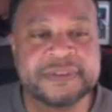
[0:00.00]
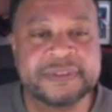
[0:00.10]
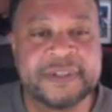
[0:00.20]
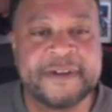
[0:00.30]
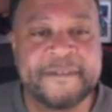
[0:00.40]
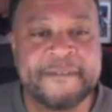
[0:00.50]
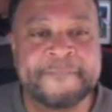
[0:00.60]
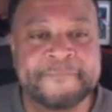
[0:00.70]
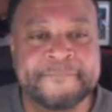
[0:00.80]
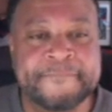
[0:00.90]

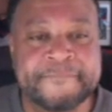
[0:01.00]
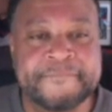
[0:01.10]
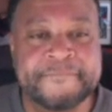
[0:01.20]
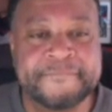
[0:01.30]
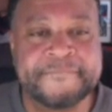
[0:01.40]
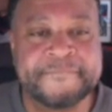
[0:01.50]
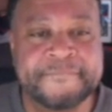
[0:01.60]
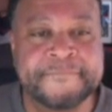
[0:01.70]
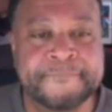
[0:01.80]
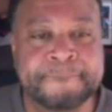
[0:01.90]

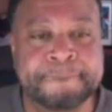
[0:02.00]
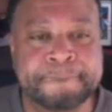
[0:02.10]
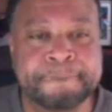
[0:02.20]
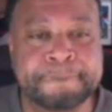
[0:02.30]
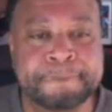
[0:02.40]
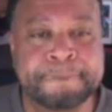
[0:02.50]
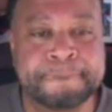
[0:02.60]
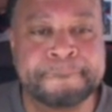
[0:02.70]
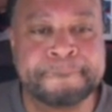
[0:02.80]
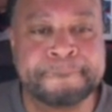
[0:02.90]

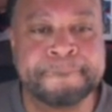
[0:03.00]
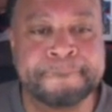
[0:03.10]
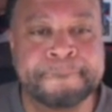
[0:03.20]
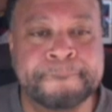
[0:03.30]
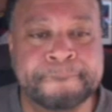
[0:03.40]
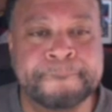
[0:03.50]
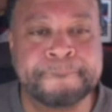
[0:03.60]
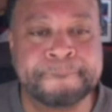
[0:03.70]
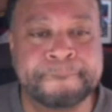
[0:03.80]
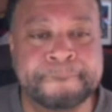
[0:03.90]

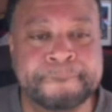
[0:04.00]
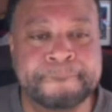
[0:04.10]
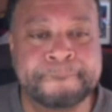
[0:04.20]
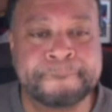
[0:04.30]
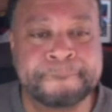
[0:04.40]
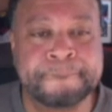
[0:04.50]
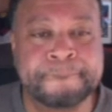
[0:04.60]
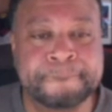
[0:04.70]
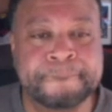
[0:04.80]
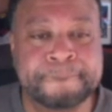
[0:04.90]

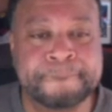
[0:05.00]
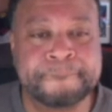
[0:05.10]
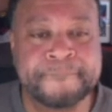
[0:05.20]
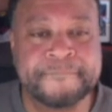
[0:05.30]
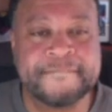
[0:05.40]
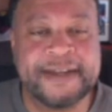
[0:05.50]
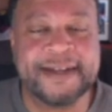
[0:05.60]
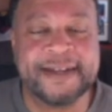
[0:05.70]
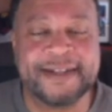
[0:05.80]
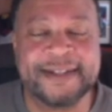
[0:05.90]

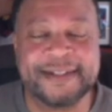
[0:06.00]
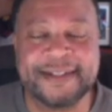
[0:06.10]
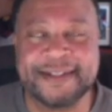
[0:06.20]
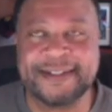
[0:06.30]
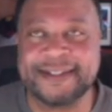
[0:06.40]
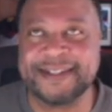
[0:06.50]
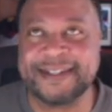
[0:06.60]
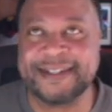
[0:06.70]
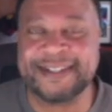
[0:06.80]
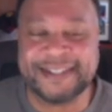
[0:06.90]

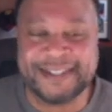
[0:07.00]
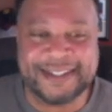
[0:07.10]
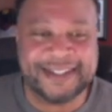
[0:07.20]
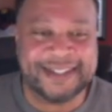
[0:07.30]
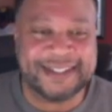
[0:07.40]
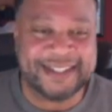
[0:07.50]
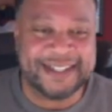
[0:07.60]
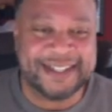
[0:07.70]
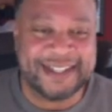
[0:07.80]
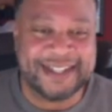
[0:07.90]

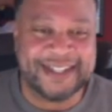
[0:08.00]
(silent)